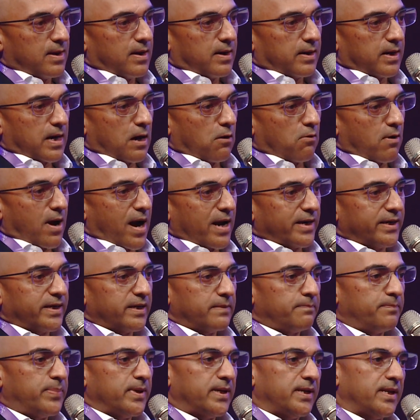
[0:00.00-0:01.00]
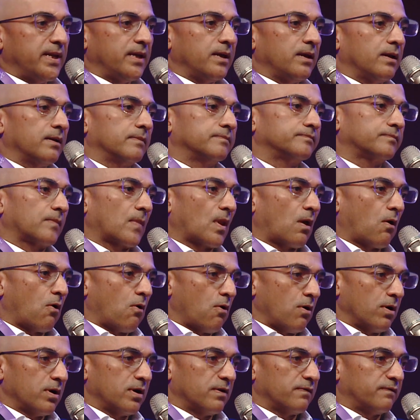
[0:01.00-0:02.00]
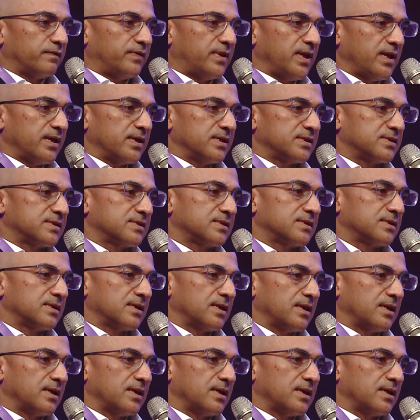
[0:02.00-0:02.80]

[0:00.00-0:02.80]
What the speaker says: Now, underpinning all of this